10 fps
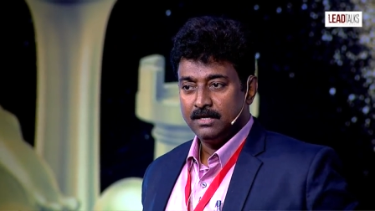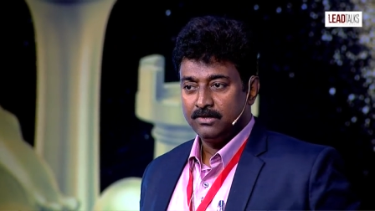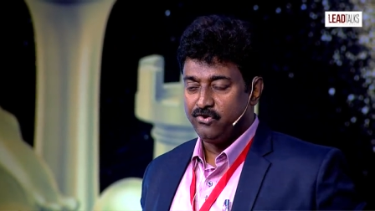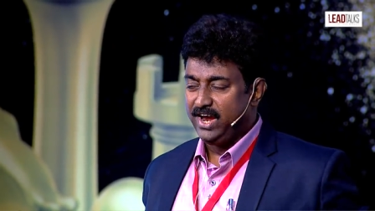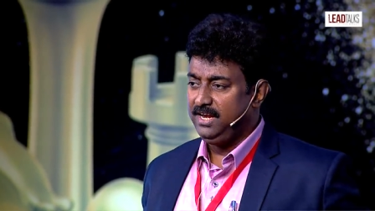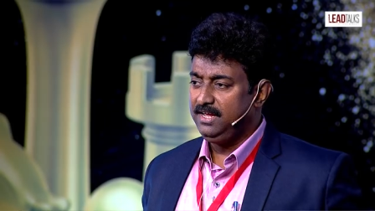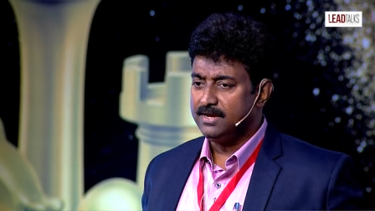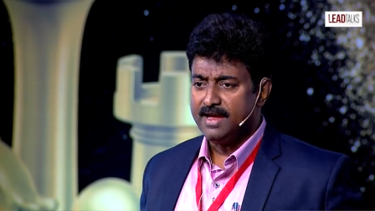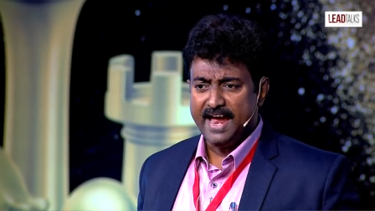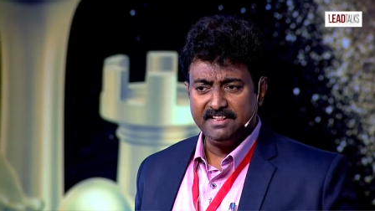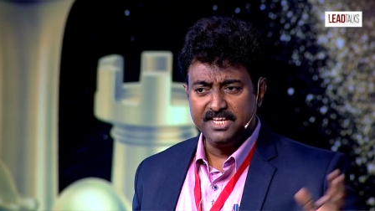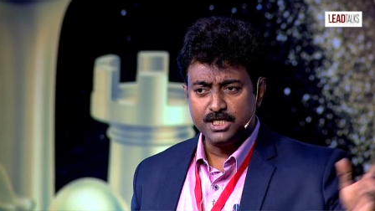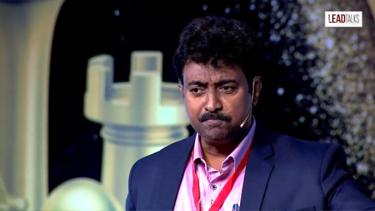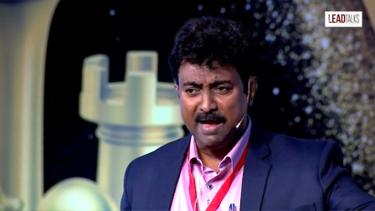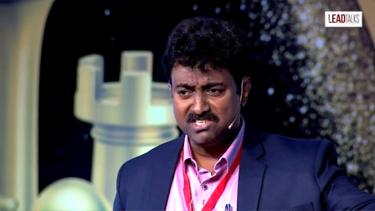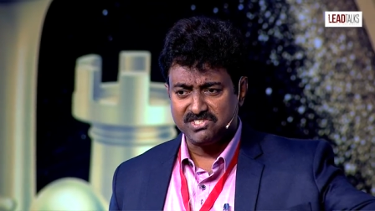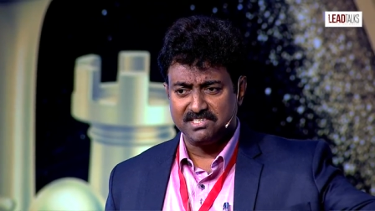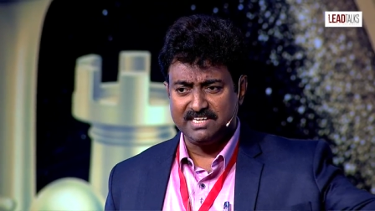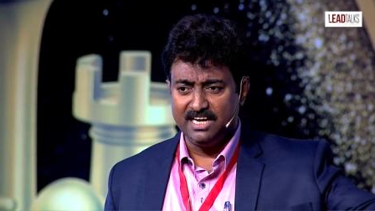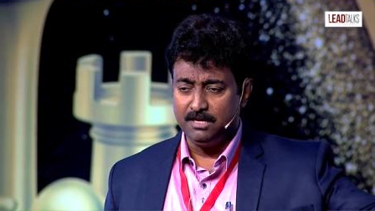training. And this pastor
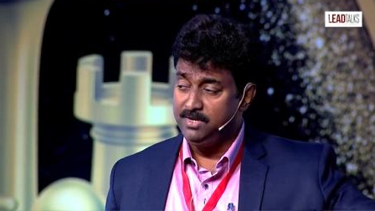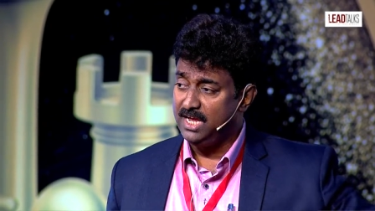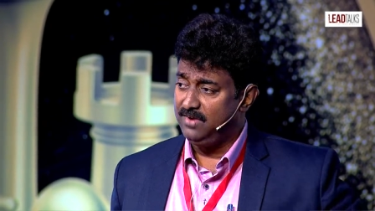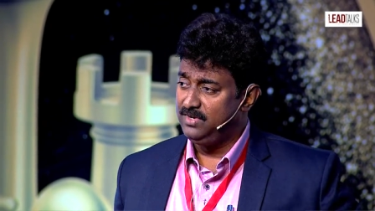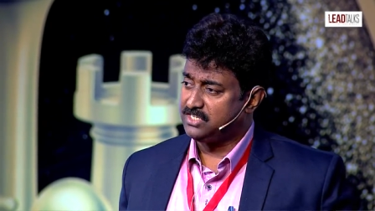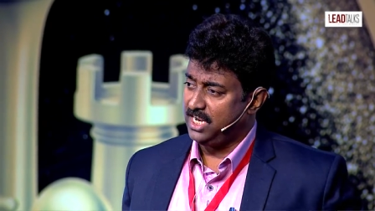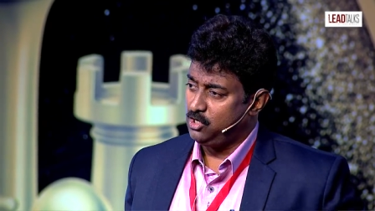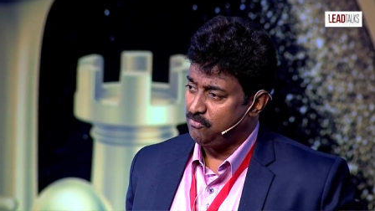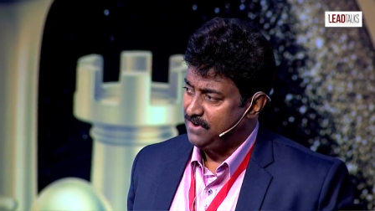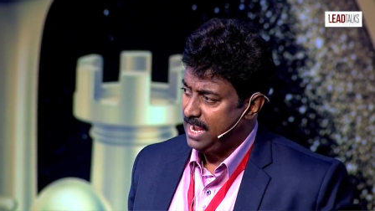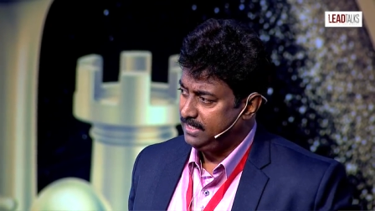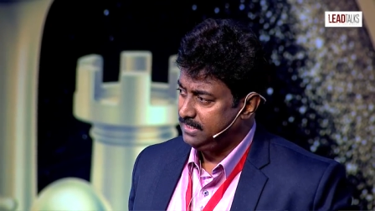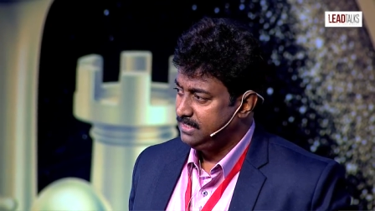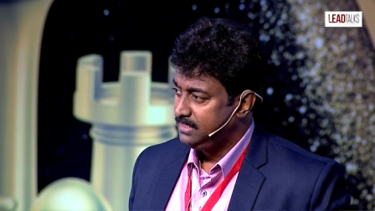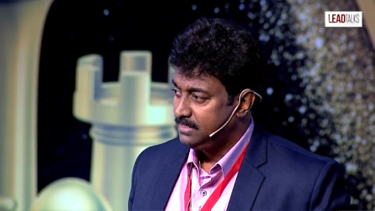telling me, "I will tell your father."